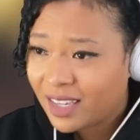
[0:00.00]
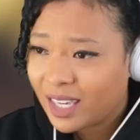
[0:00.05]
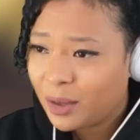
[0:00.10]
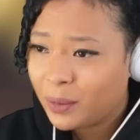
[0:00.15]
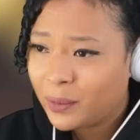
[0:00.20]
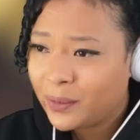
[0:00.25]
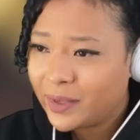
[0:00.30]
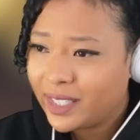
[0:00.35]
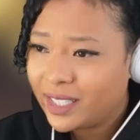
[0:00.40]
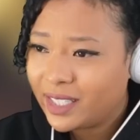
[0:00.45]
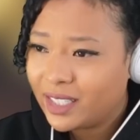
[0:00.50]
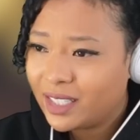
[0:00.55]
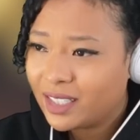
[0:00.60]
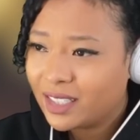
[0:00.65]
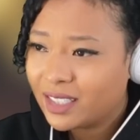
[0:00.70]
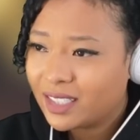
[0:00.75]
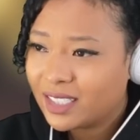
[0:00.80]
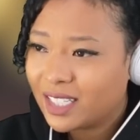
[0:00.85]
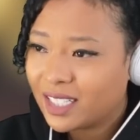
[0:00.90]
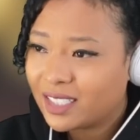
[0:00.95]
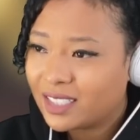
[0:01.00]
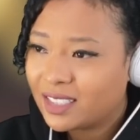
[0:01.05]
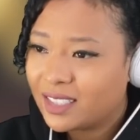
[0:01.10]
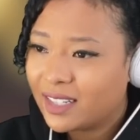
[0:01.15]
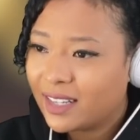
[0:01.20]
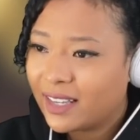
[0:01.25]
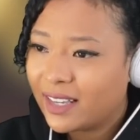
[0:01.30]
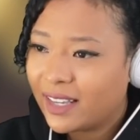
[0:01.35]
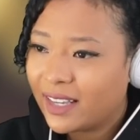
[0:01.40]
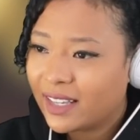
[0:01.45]
Can we get
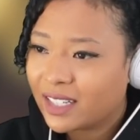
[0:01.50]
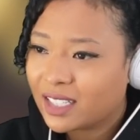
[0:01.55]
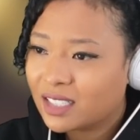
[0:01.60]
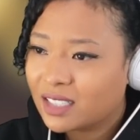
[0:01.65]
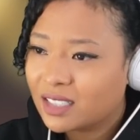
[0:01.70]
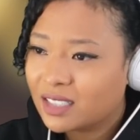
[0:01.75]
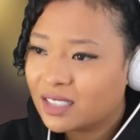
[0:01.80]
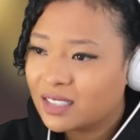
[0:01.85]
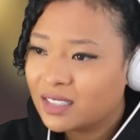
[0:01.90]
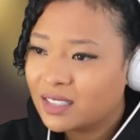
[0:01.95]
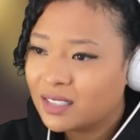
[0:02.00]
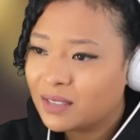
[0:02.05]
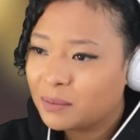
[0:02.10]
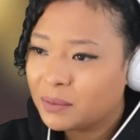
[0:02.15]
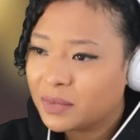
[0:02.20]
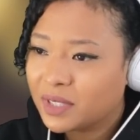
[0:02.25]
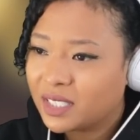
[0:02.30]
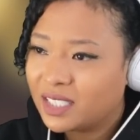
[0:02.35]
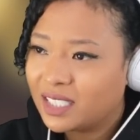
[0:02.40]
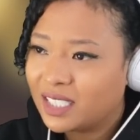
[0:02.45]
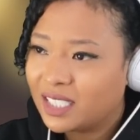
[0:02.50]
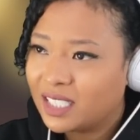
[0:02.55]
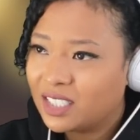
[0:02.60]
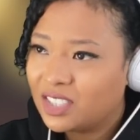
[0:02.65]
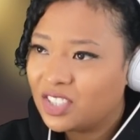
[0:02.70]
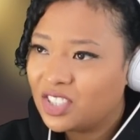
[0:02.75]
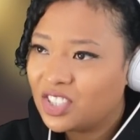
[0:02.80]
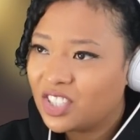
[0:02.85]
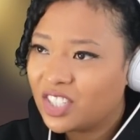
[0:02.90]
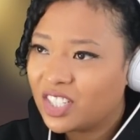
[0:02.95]
an
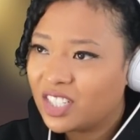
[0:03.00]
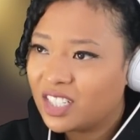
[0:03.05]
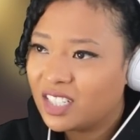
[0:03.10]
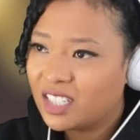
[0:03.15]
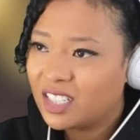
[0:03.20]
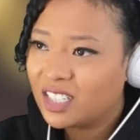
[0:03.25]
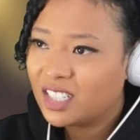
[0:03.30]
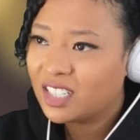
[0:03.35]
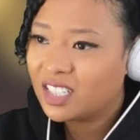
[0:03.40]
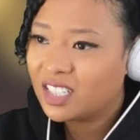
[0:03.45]
explanation?